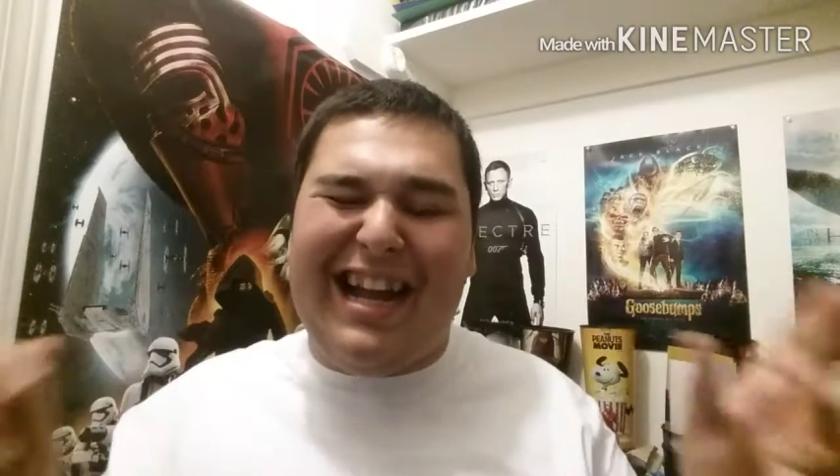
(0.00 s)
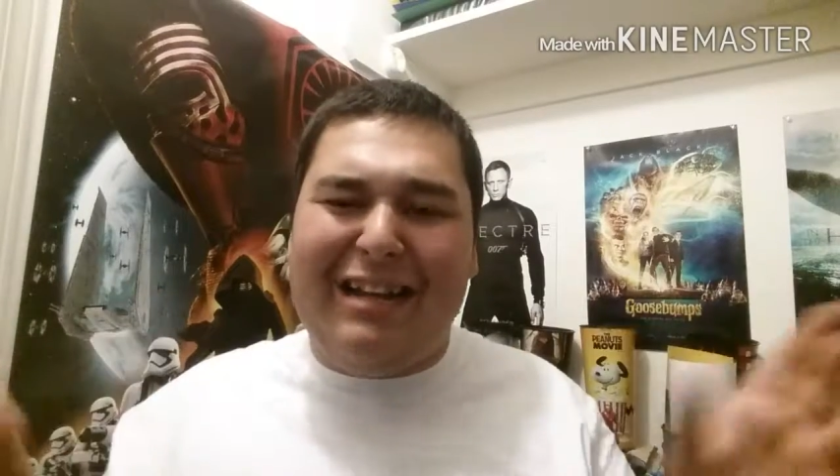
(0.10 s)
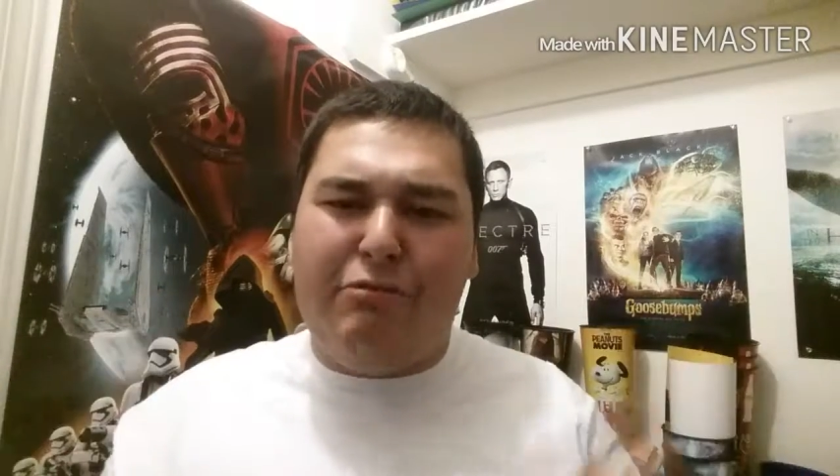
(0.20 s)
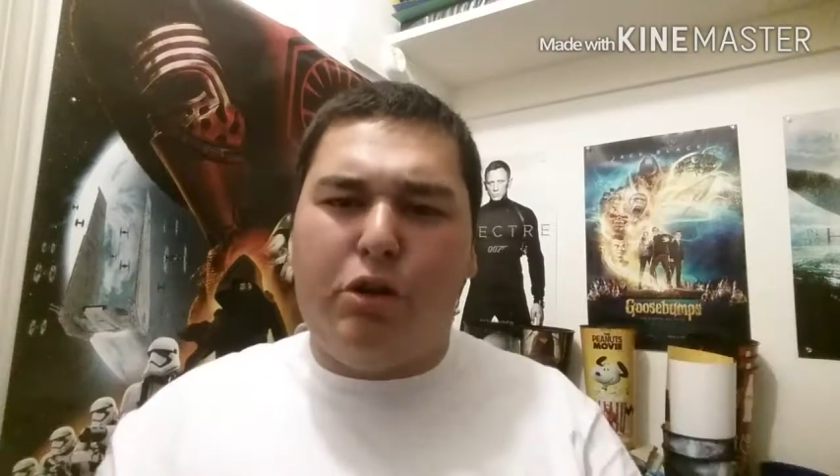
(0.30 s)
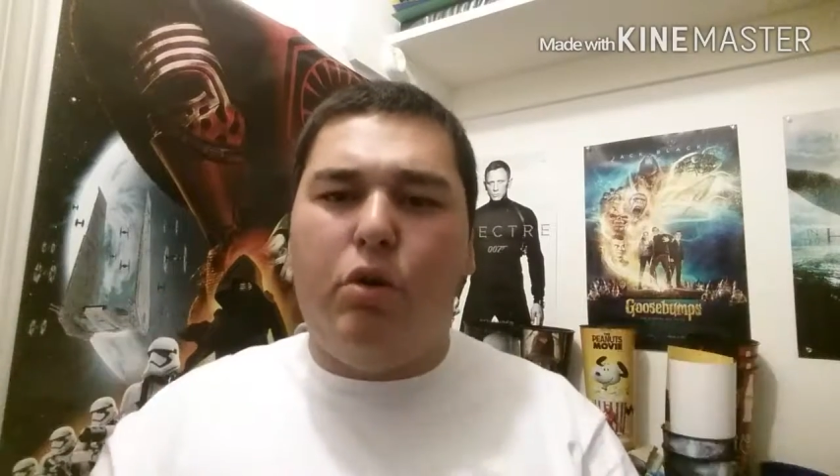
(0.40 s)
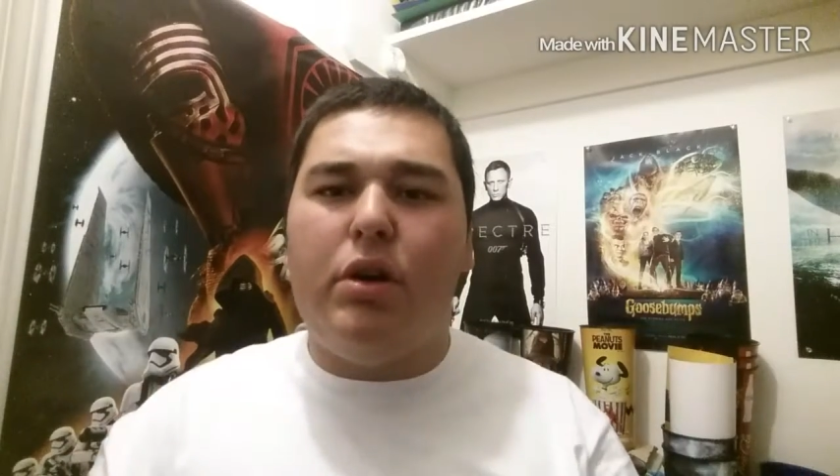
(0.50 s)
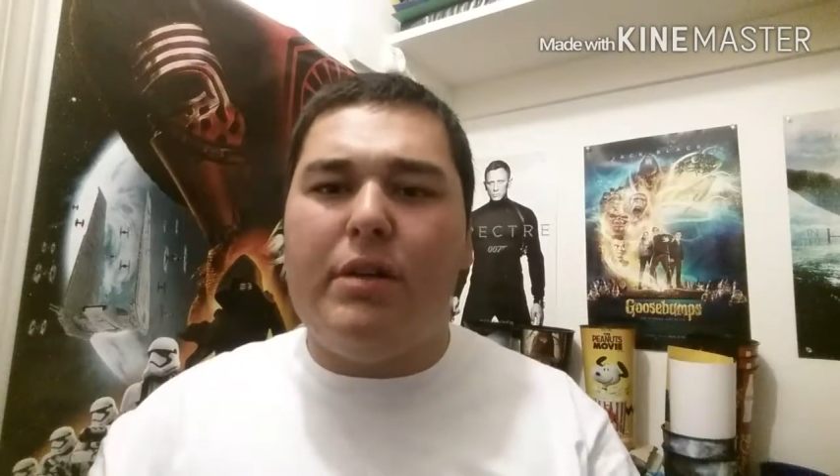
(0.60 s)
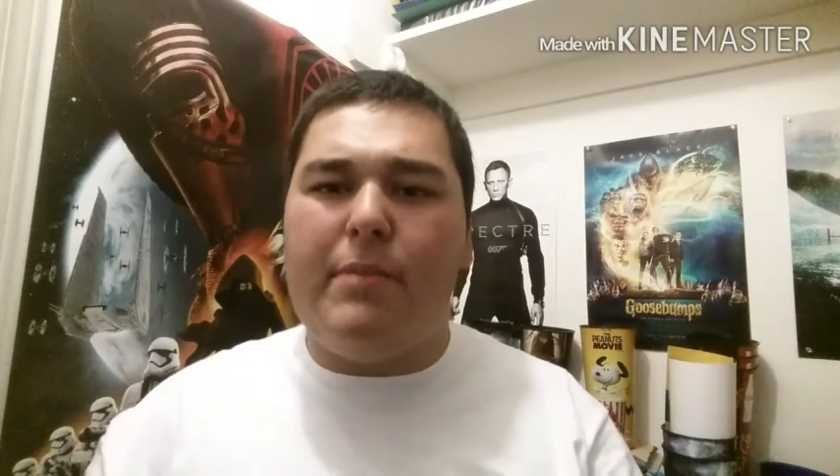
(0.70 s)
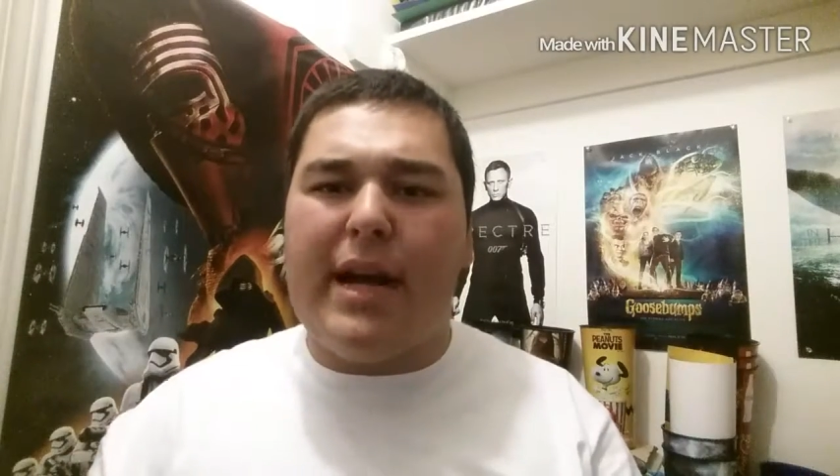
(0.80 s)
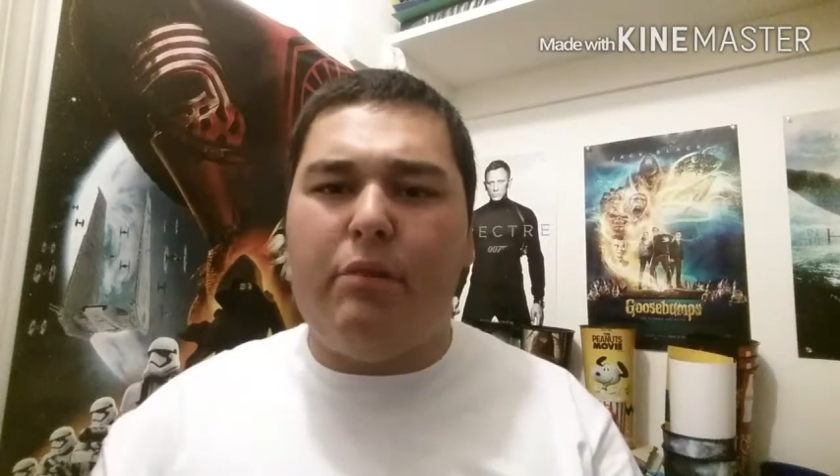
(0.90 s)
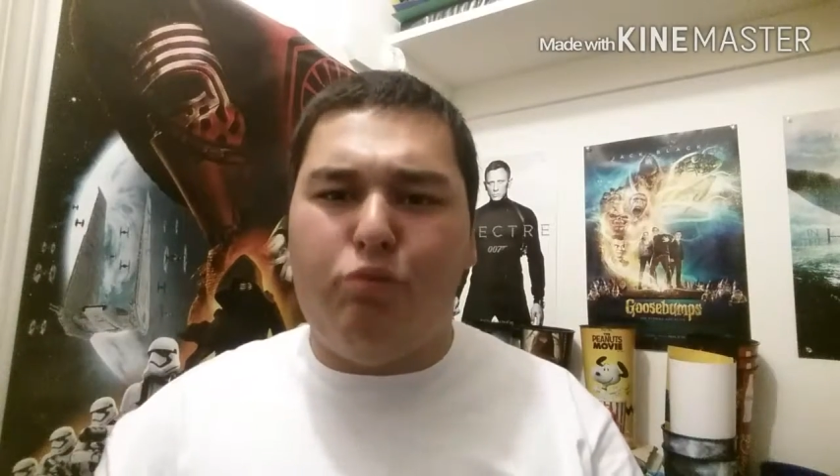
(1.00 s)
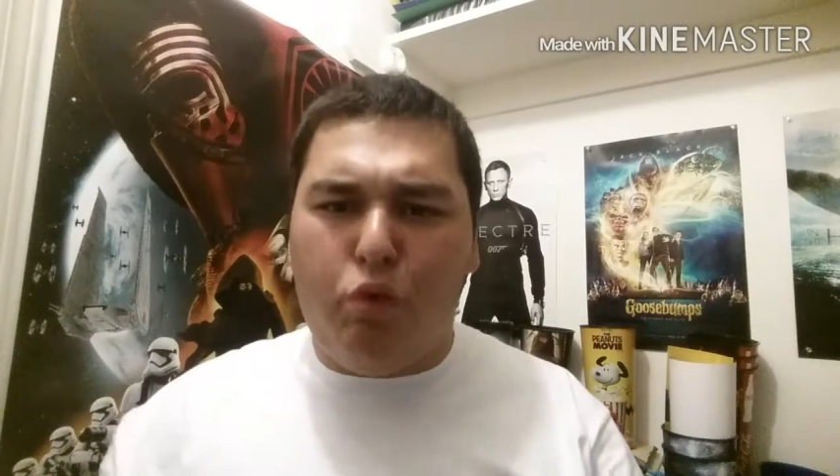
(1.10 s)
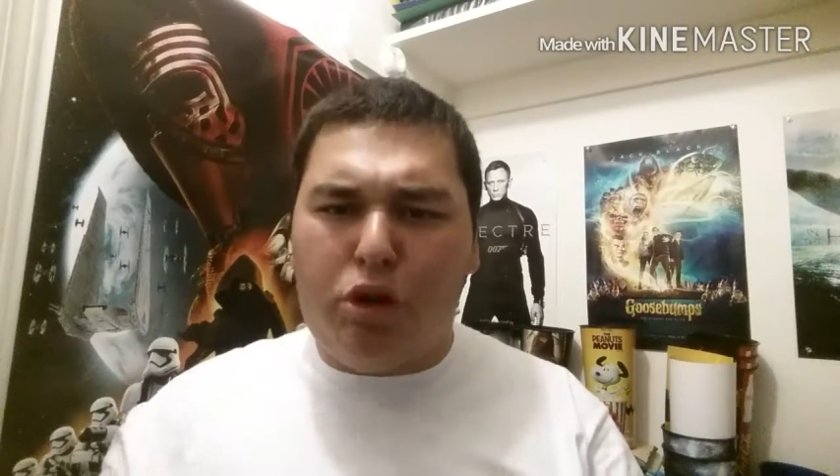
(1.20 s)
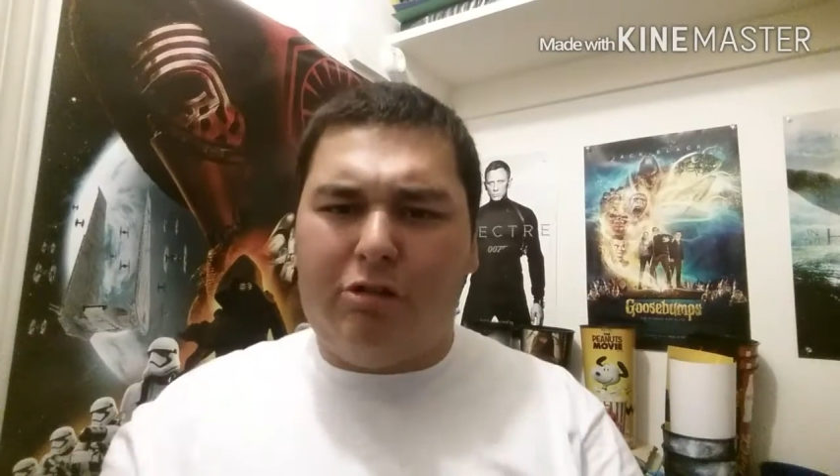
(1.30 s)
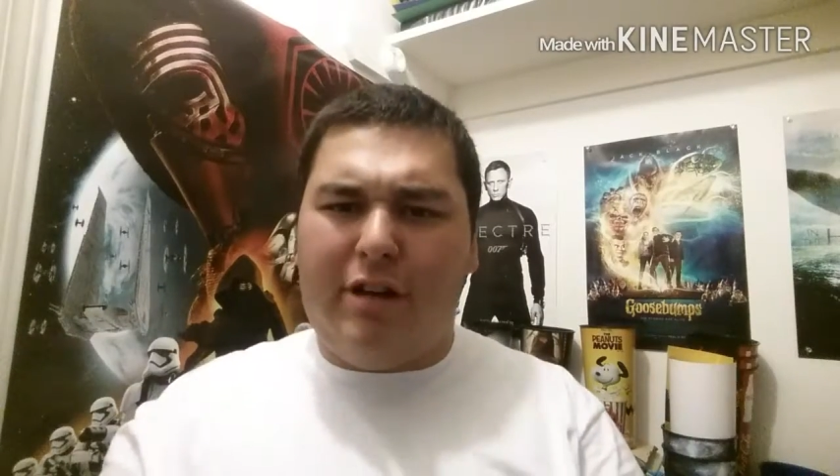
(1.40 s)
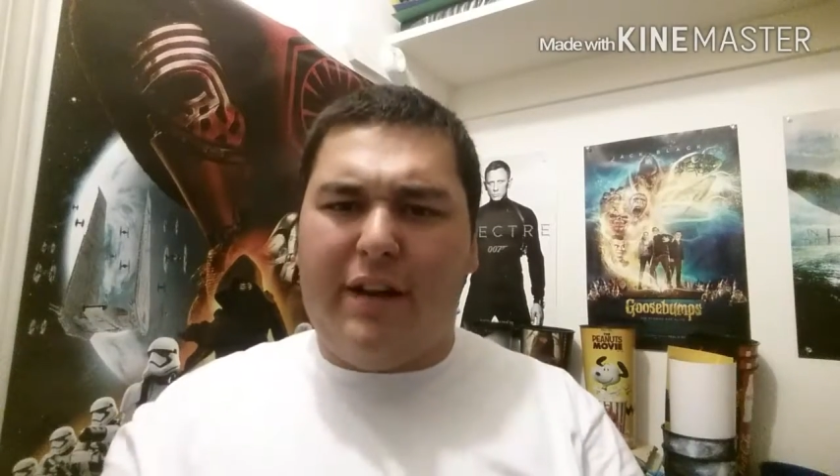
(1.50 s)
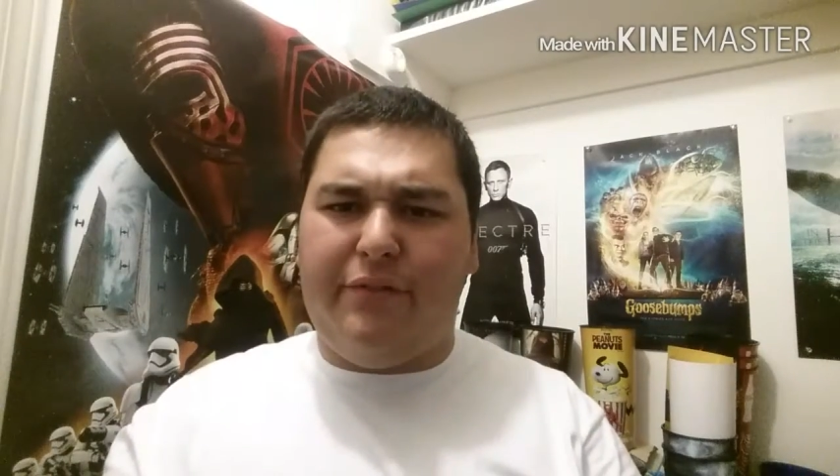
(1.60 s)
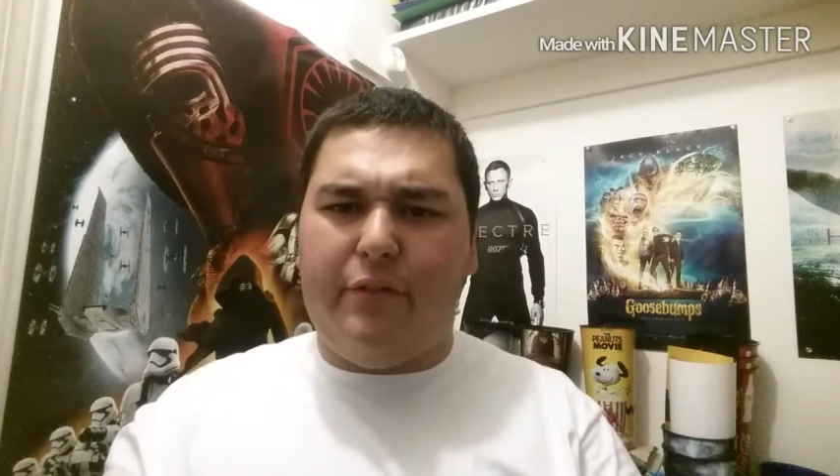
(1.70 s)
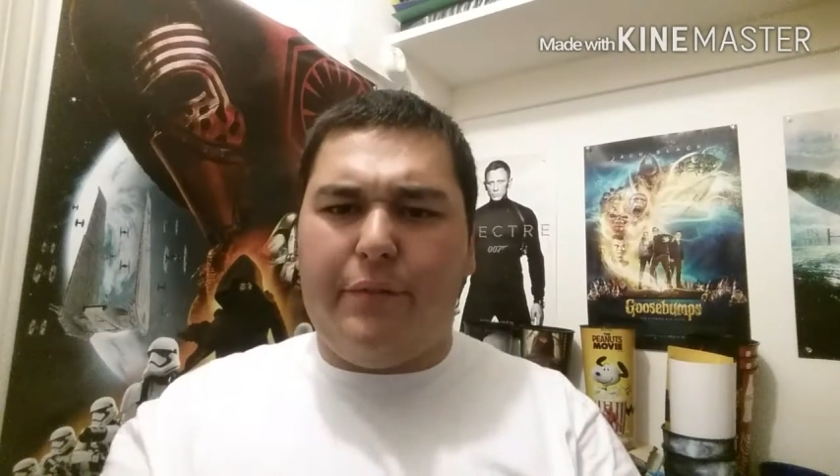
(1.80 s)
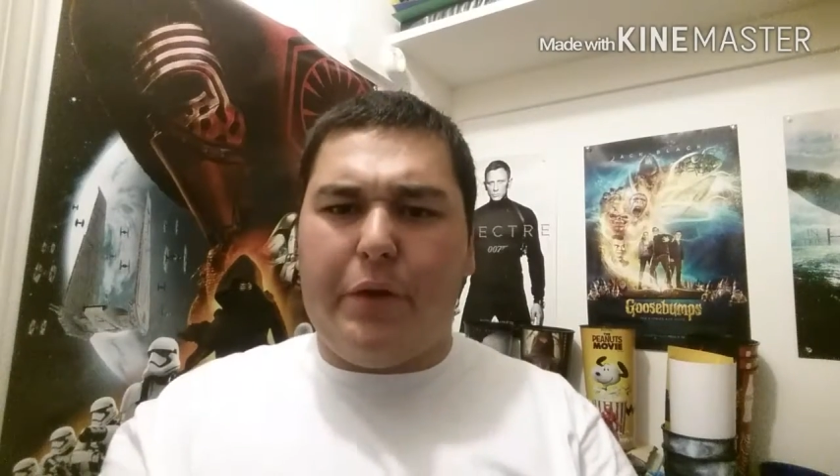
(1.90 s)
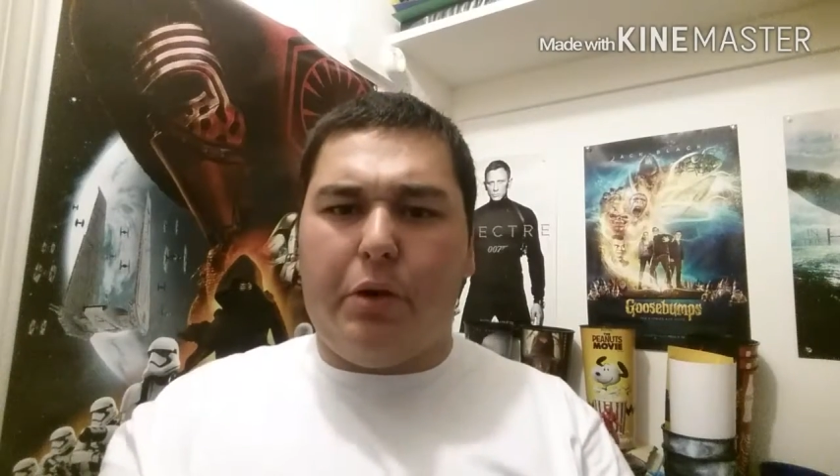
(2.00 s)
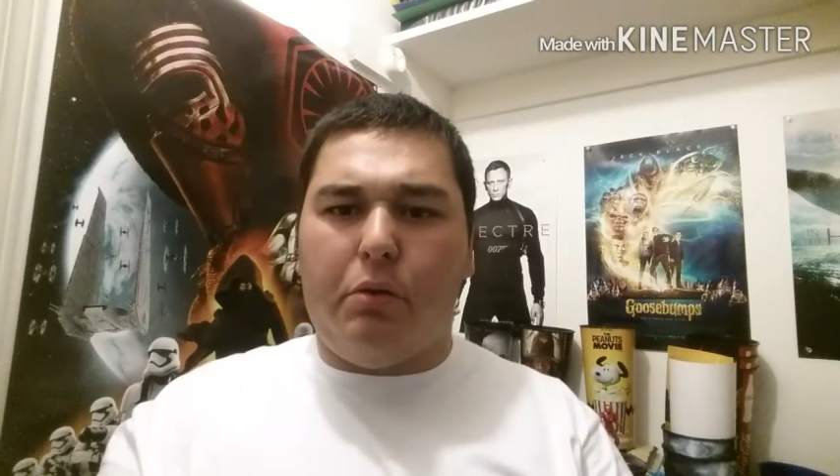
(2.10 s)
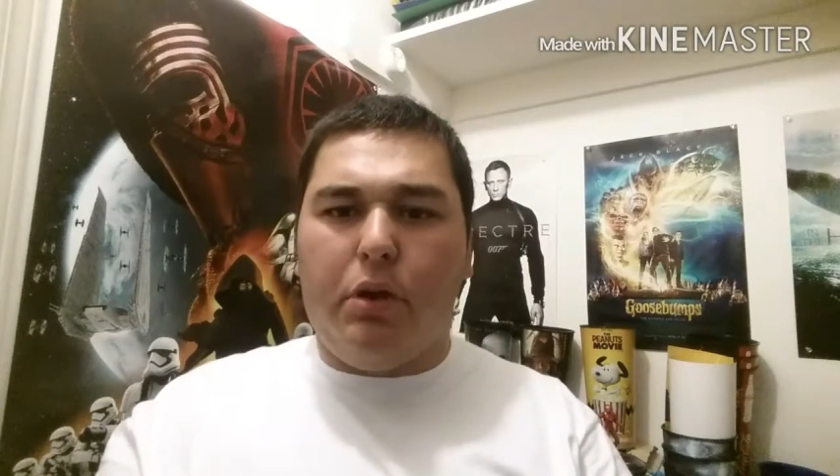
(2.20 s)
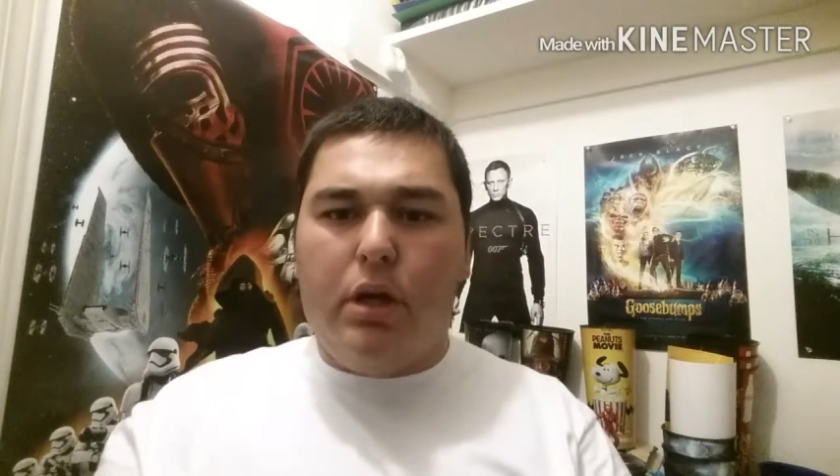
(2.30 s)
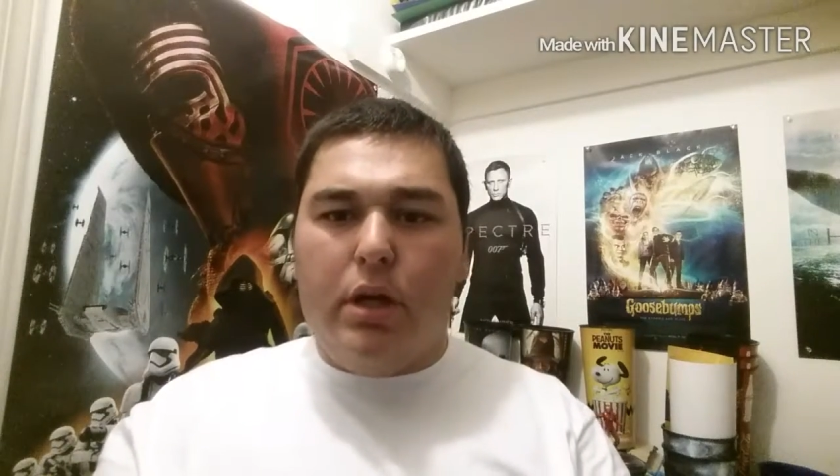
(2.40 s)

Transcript: had recorded my Warcraft review,